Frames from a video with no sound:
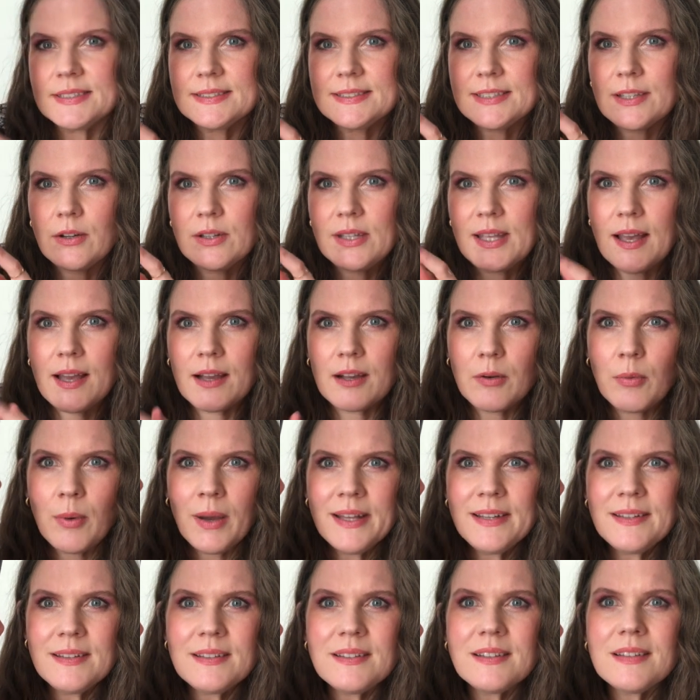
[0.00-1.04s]
So yeah,
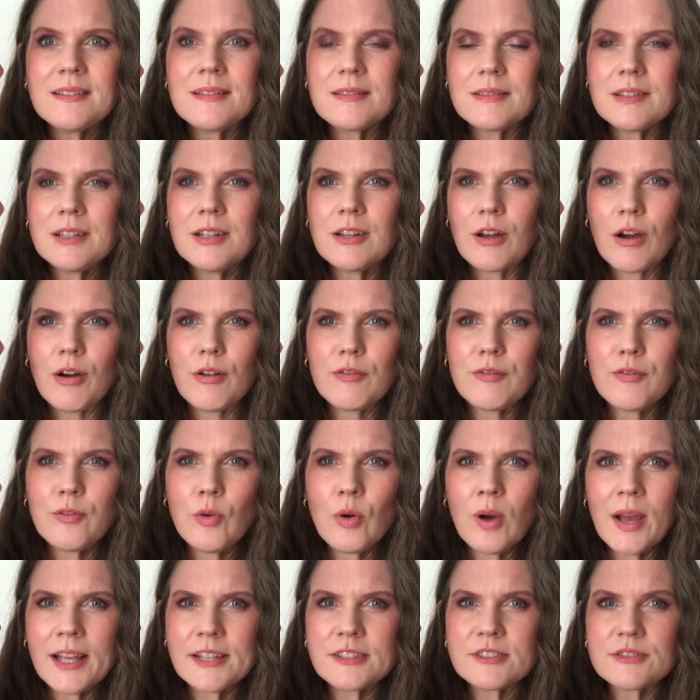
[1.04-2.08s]
quite a little,
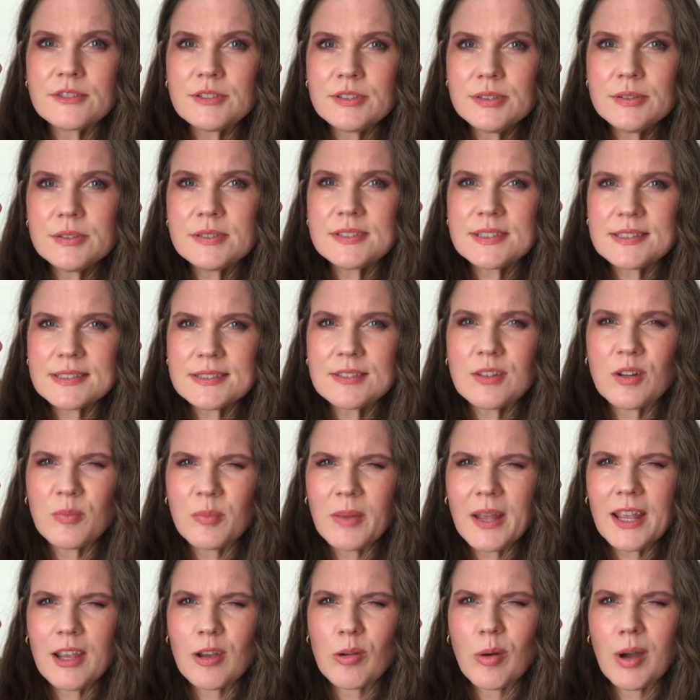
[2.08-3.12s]
4 extra uses on
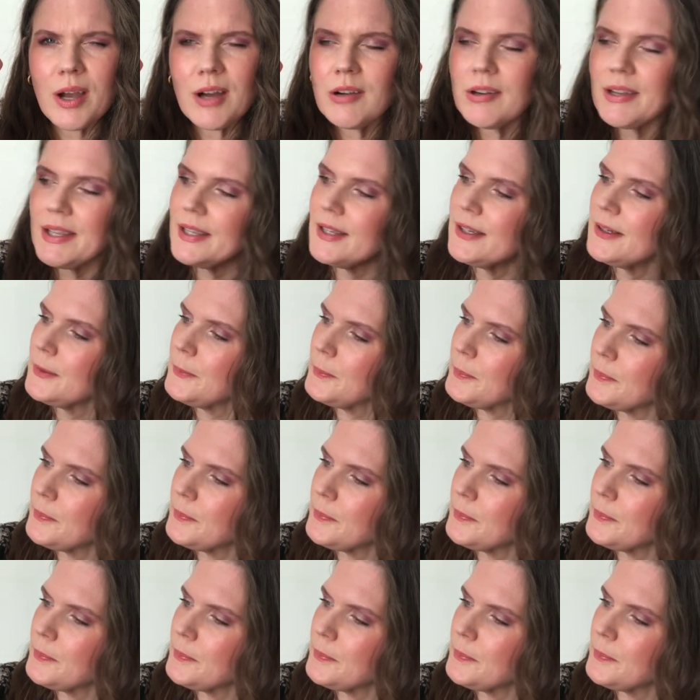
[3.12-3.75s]
Bakewell here.